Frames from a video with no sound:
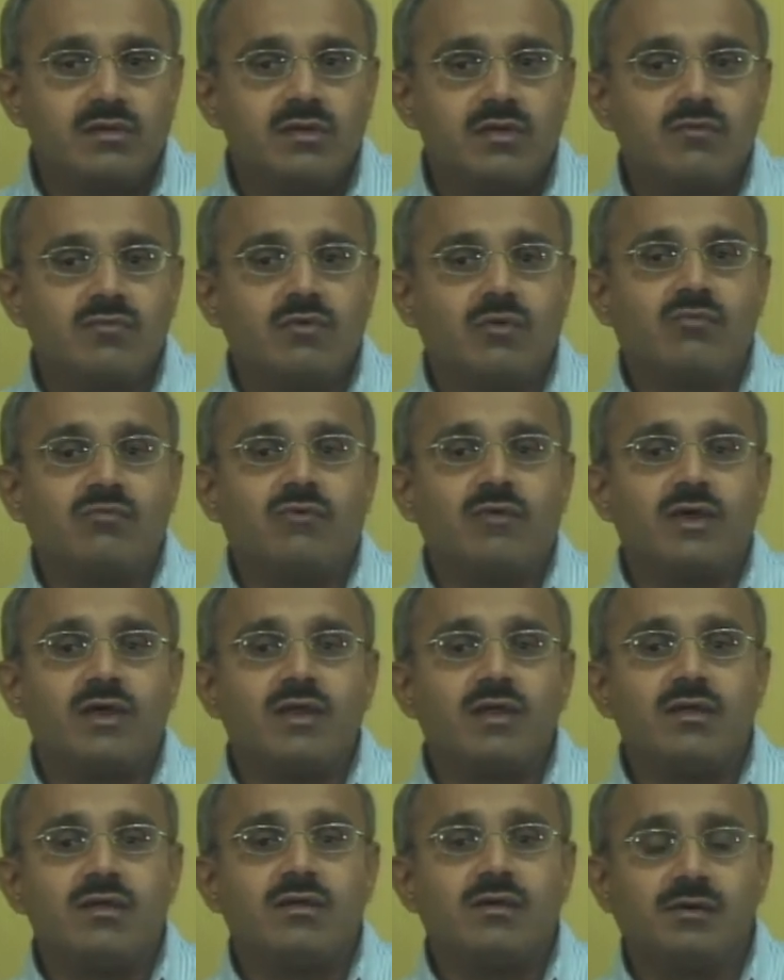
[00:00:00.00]
from
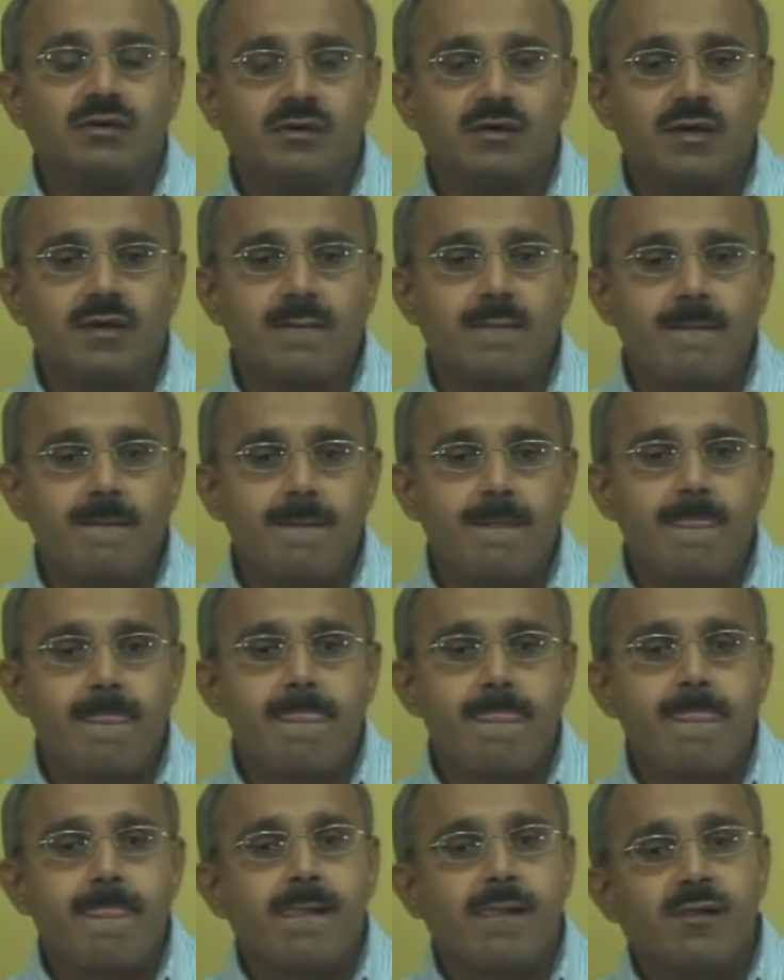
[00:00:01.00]
where
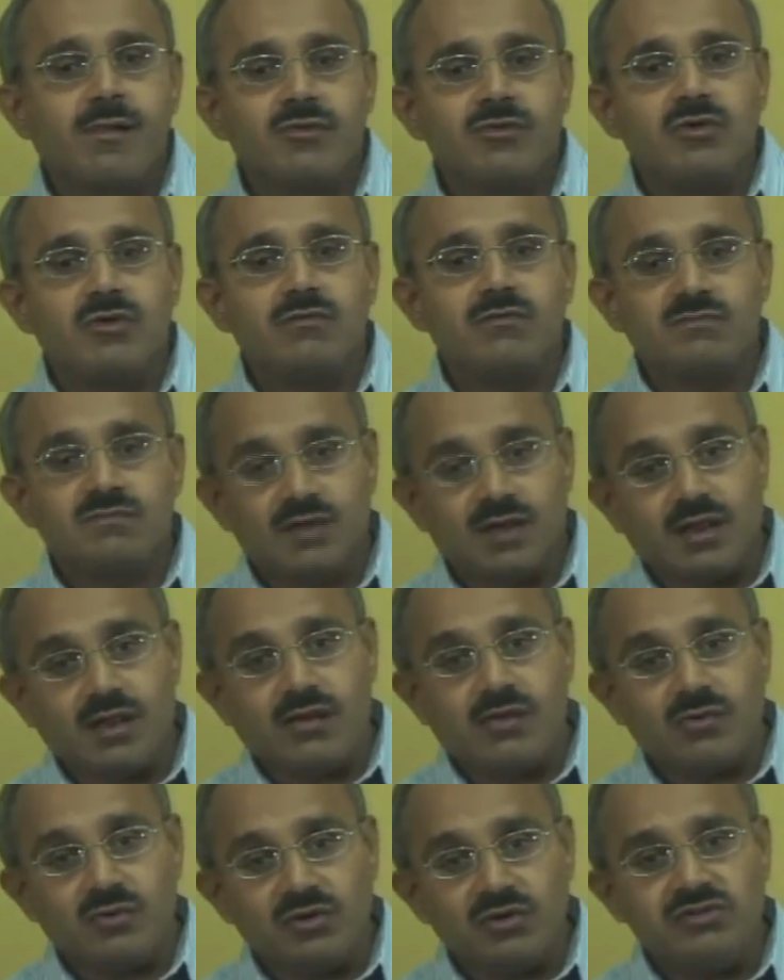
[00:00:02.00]
we have
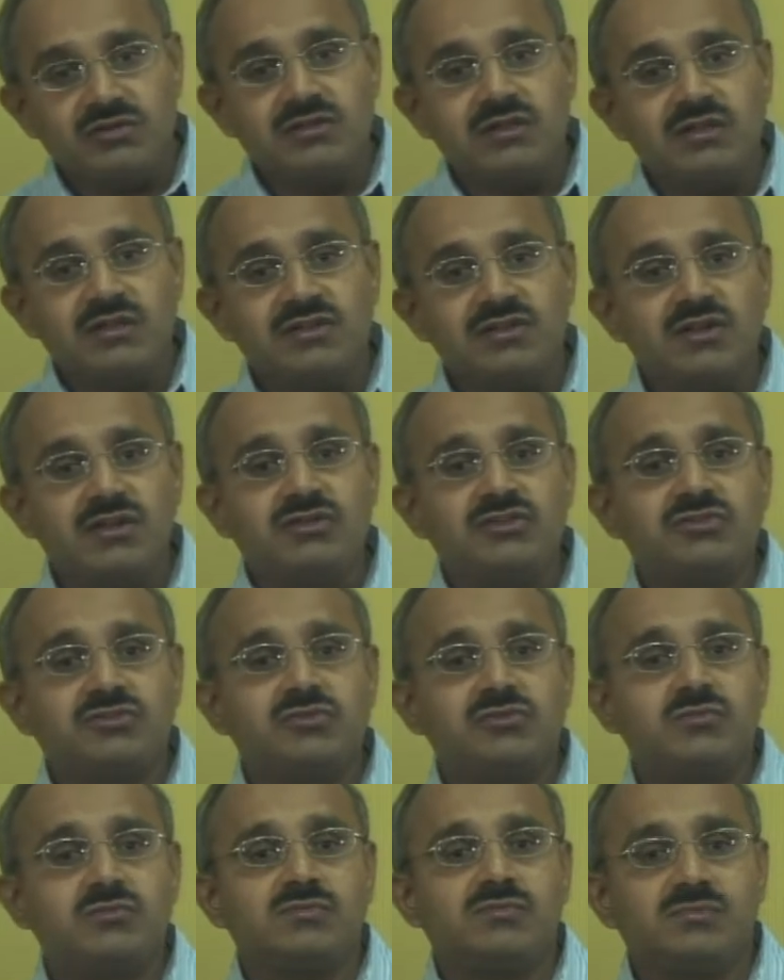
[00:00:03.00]
originally reached
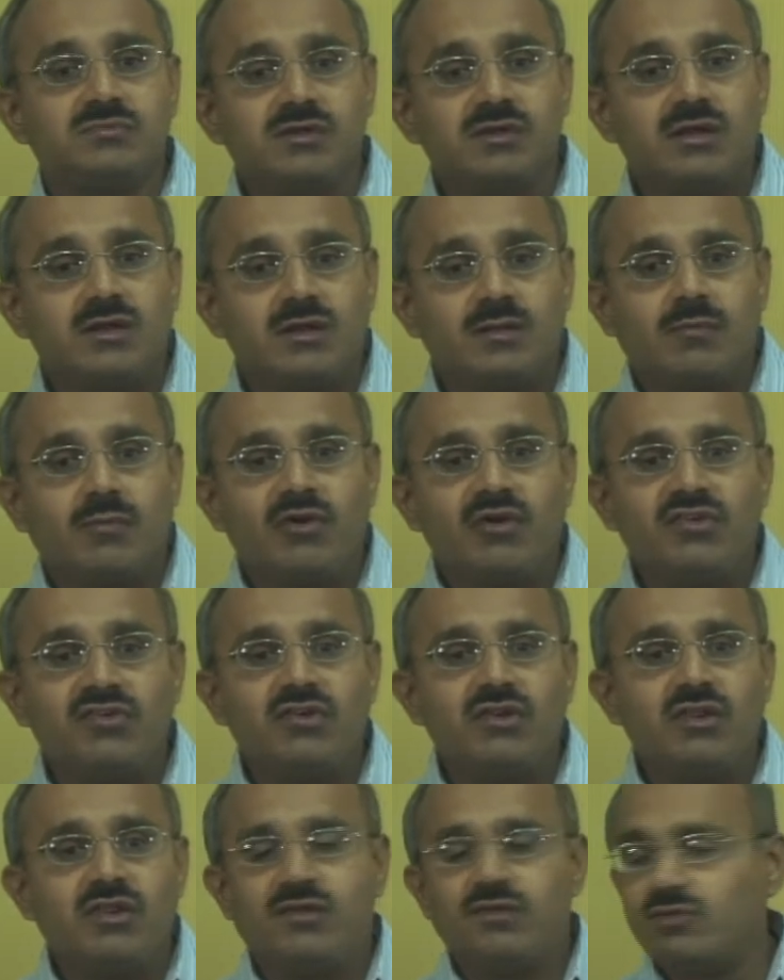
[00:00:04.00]
to point
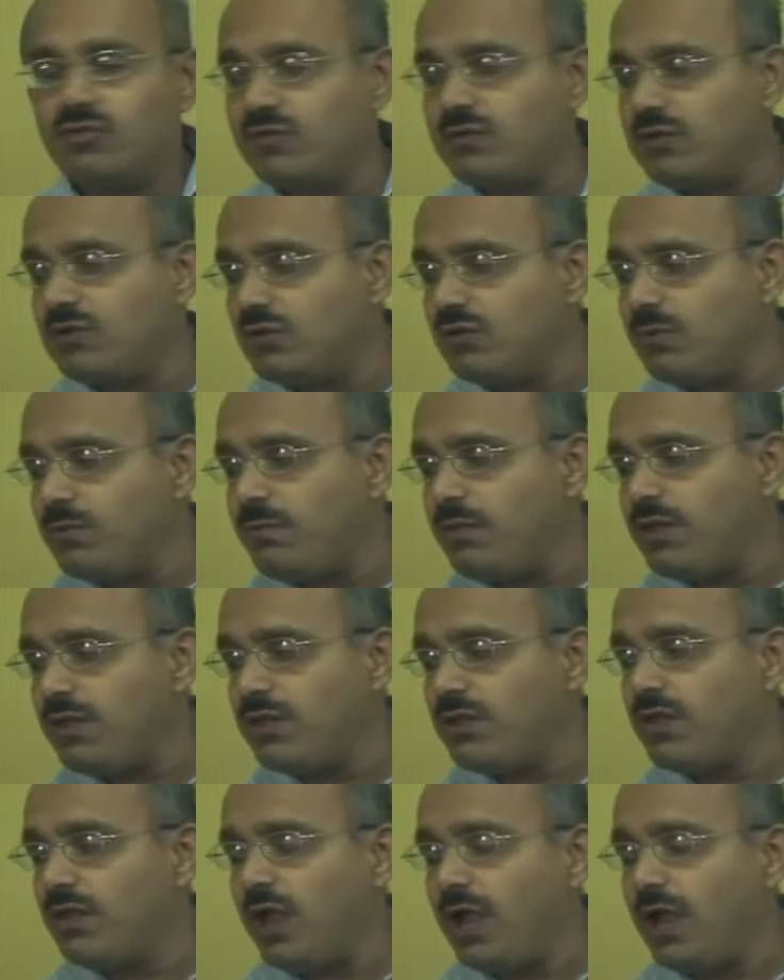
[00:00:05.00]
C. So, we will go to B.